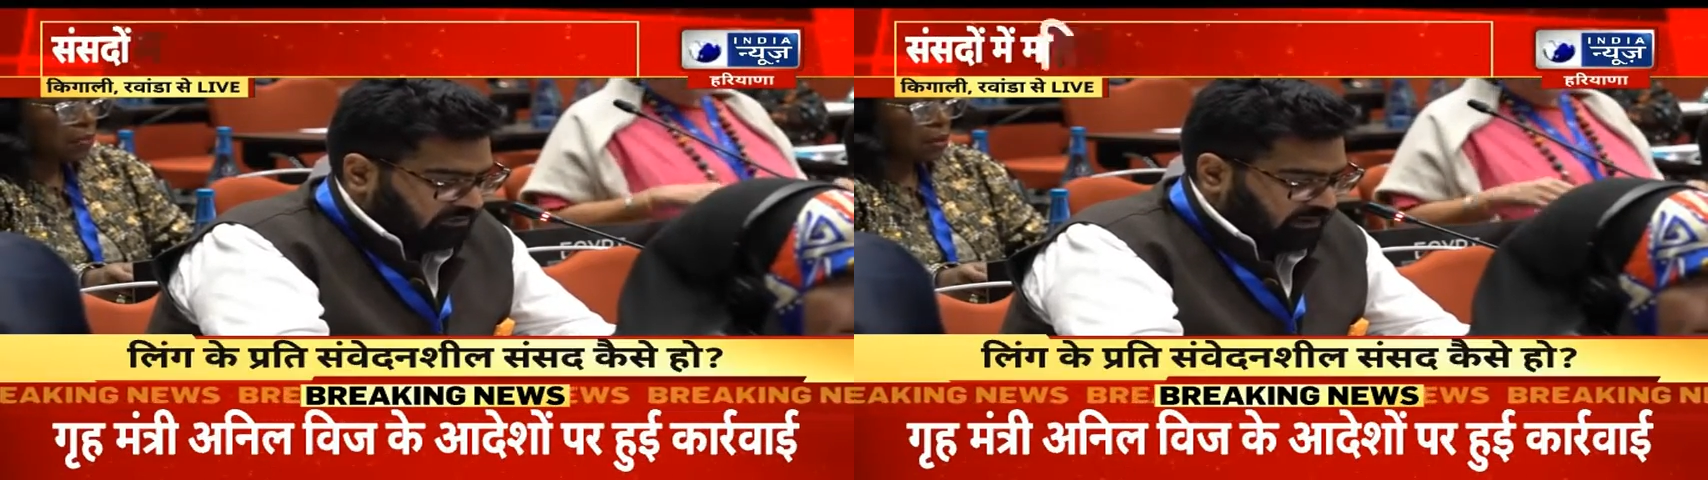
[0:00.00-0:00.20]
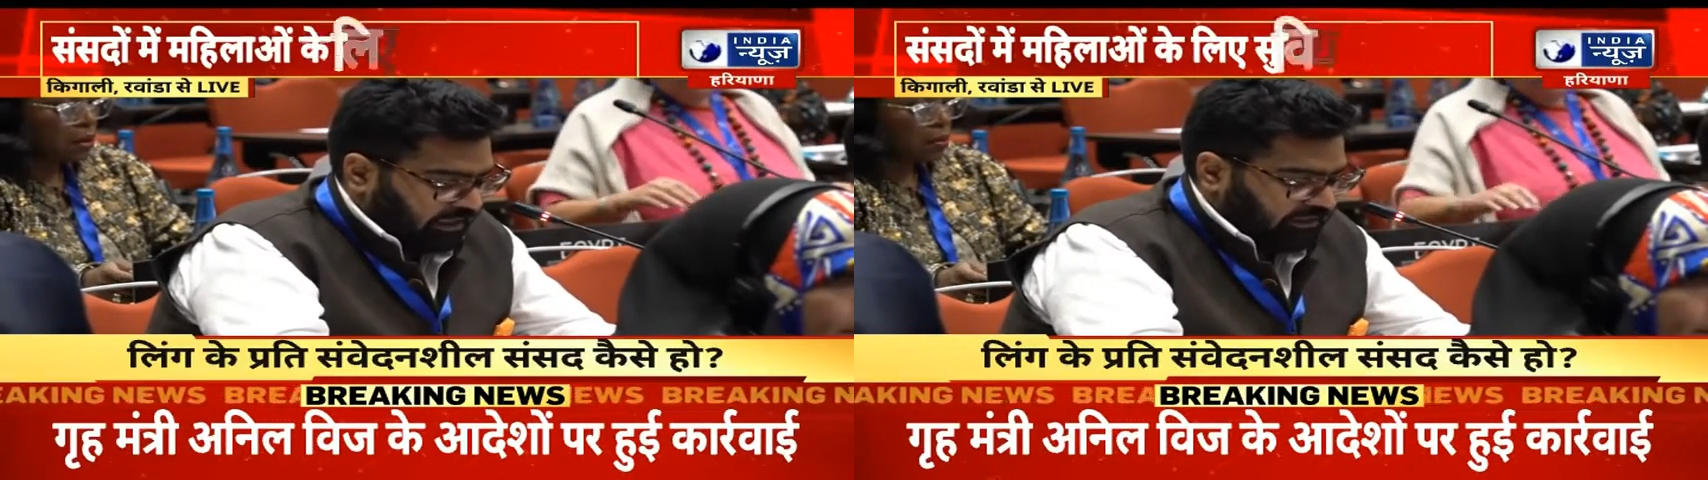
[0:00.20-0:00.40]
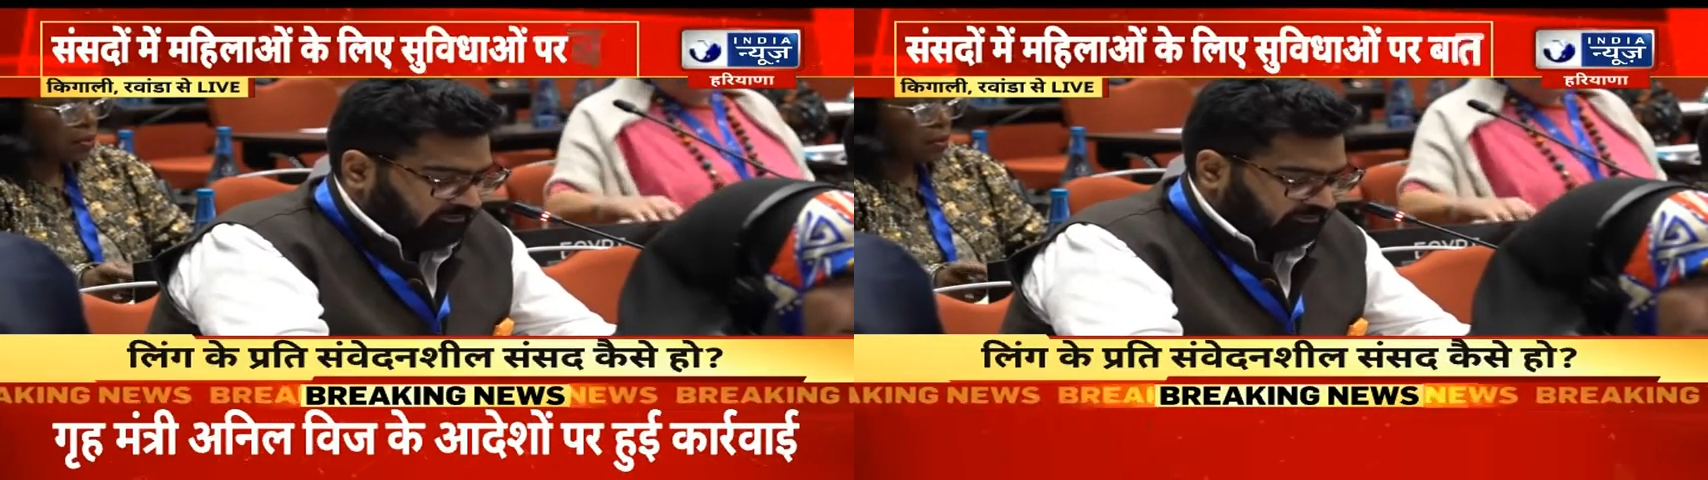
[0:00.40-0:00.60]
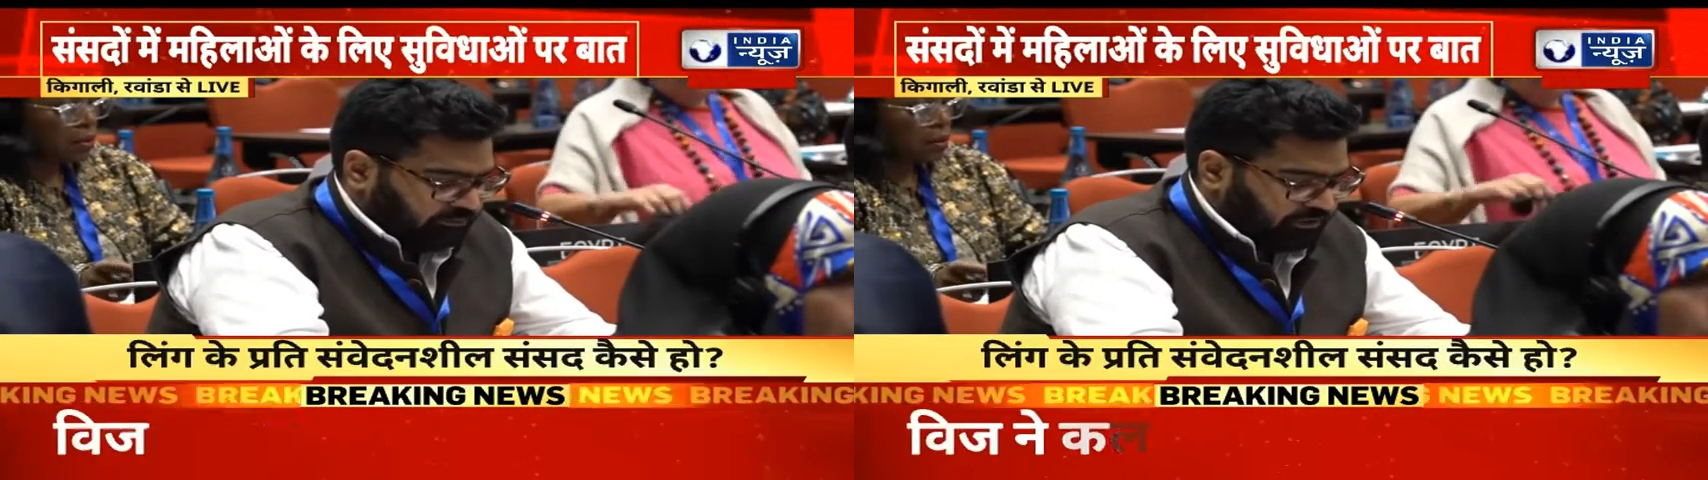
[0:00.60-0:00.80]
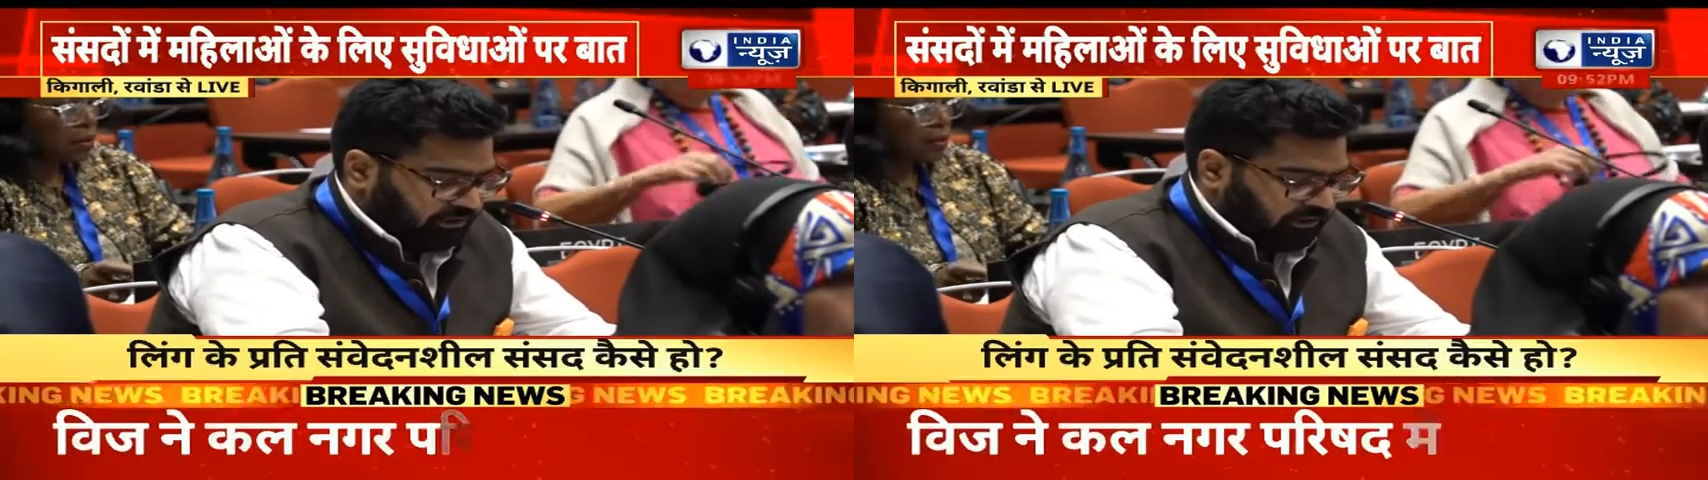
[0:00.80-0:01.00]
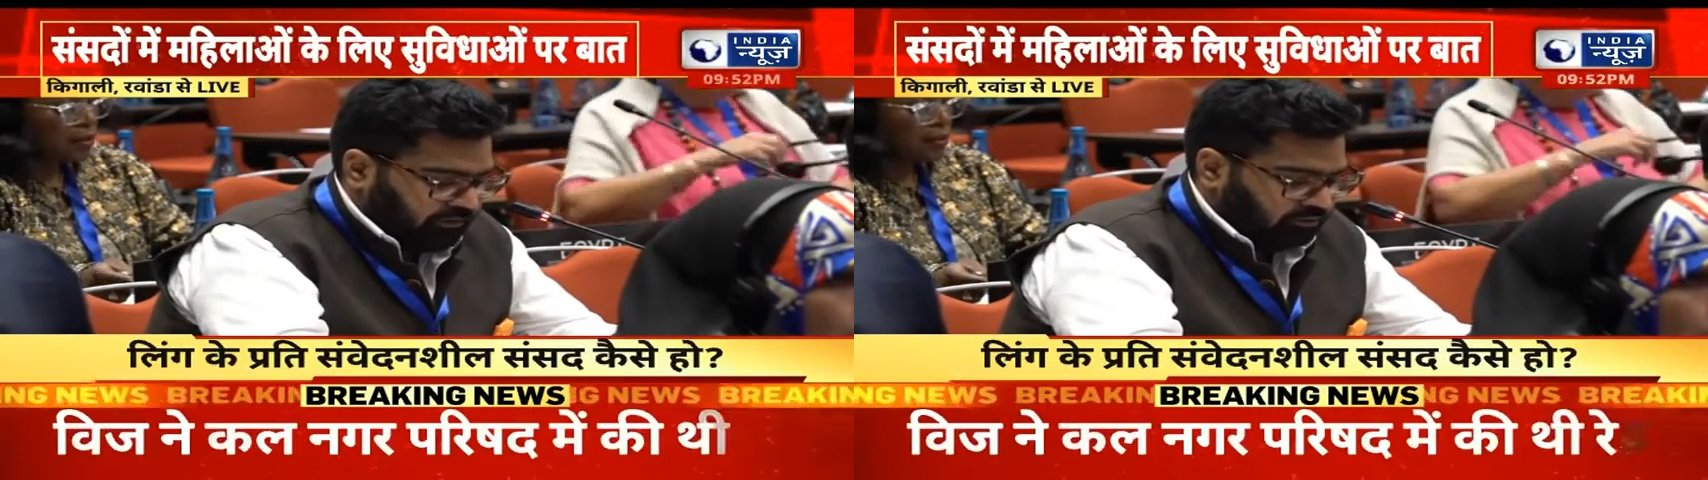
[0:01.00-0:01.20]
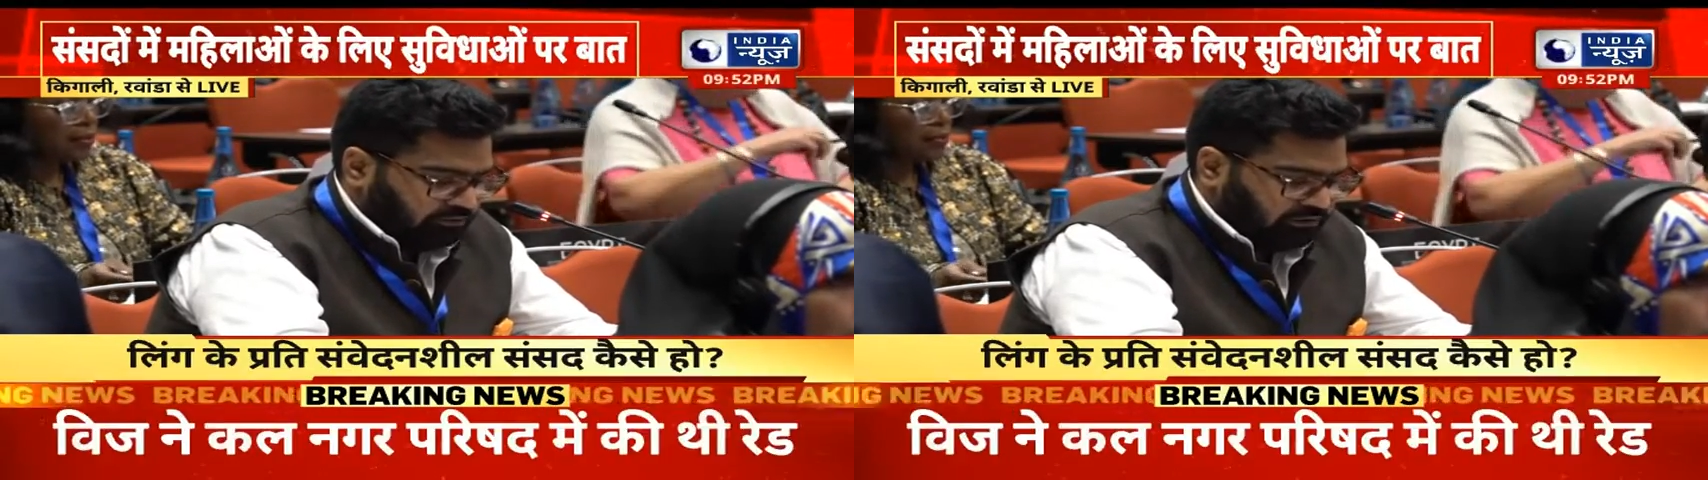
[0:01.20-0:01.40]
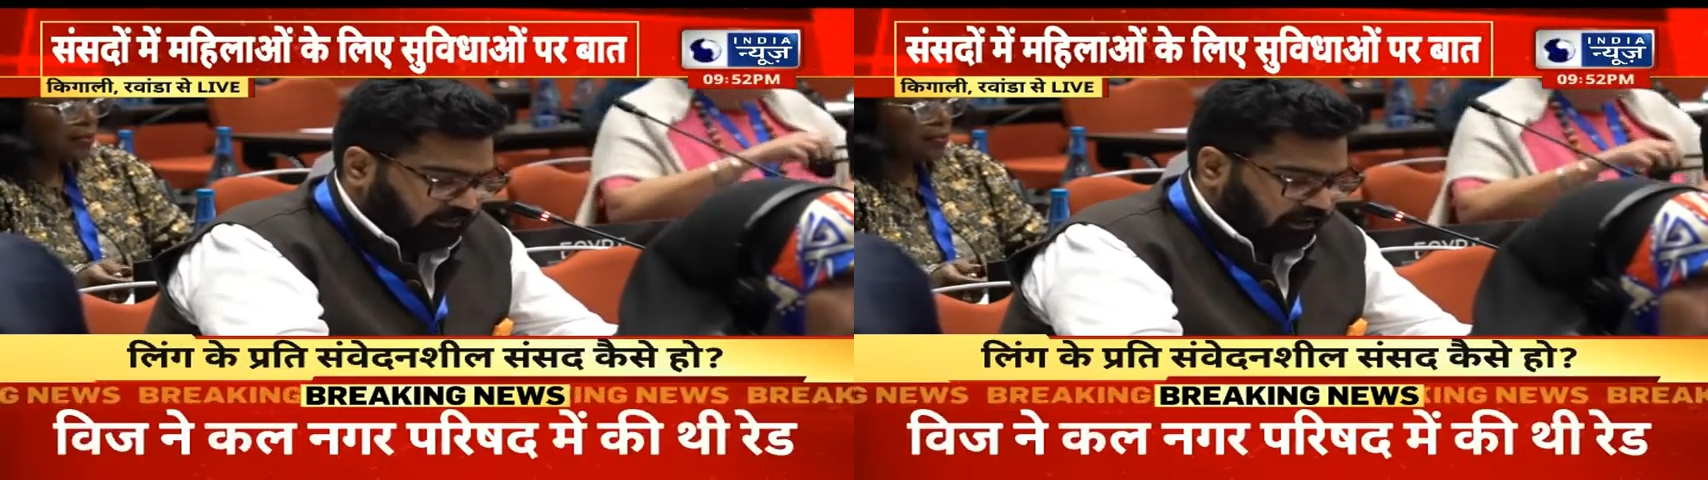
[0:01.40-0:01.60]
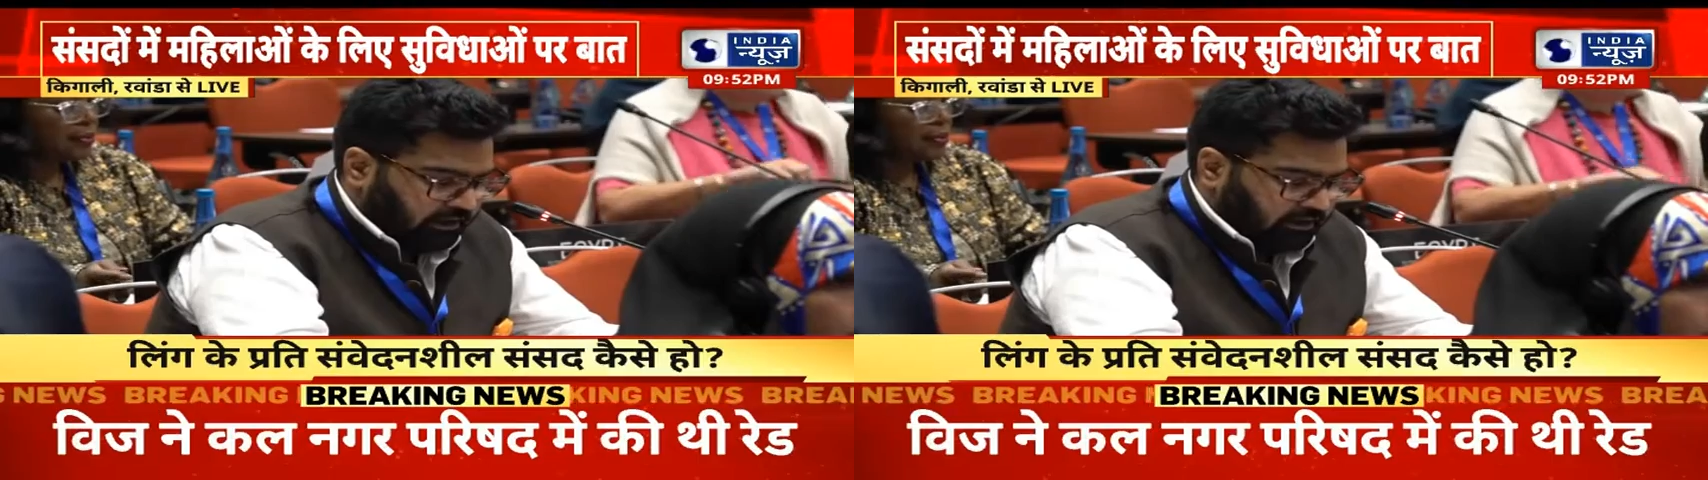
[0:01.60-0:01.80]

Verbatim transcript: beginning 2009 and 14